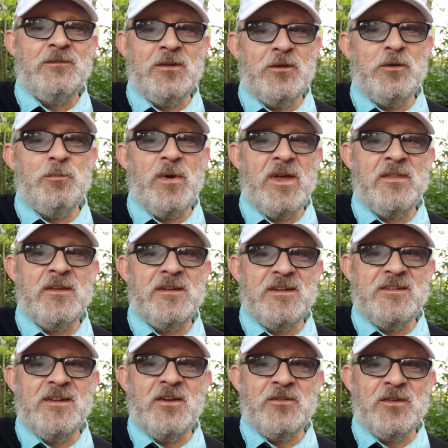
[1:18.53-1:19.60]
if you do better
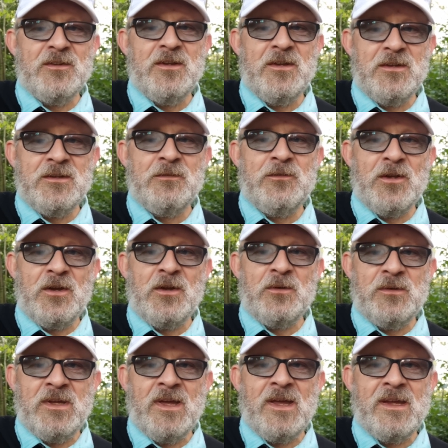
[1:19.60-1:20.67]
than a dozen, you've done
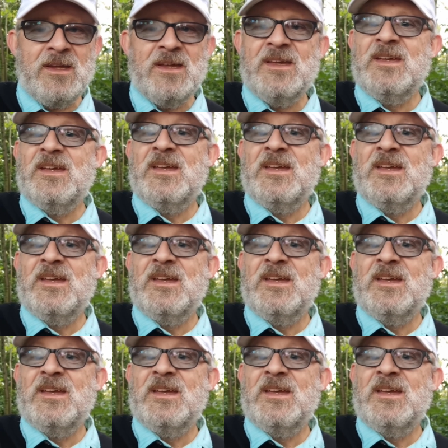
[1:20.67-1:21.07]
okay.